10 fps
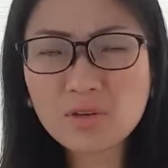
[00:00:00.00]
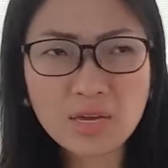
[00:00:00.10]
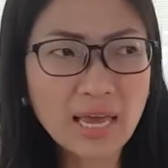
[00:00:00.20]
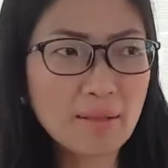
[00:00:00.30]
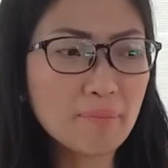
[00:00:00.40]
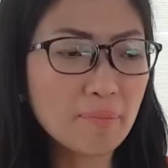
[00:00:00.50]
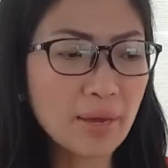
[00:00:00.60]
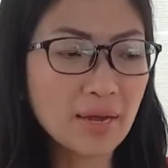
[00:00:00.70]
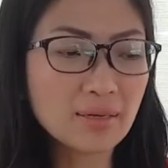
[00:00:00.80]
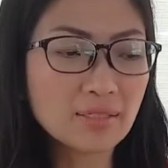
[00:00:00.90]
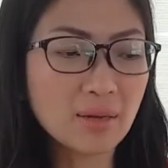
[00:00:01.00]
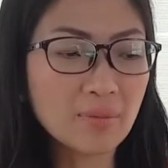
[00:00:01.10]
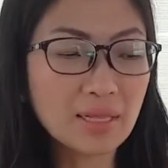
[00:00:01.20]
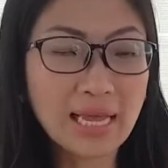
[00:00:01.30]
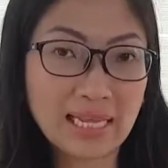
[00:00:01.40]
you can pick
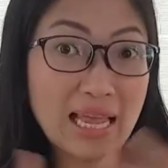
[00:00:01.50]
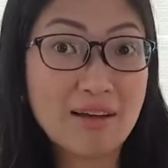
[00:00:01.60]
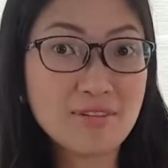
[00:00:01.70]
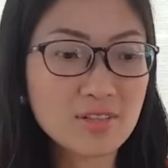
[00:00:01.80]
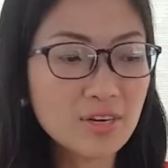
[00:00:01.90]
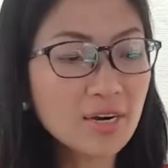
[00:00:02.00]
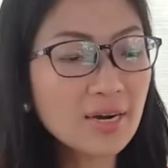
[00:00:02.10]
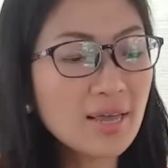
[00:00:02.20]
something like lavender.